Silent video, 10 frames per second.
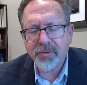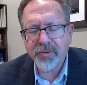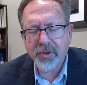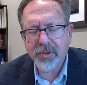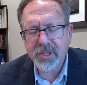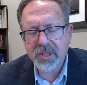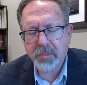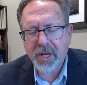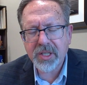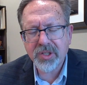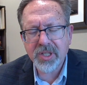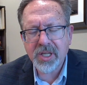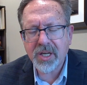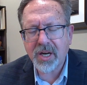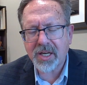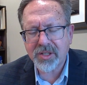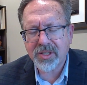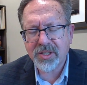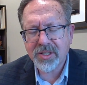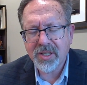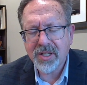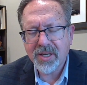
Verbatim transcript: fill the space in us,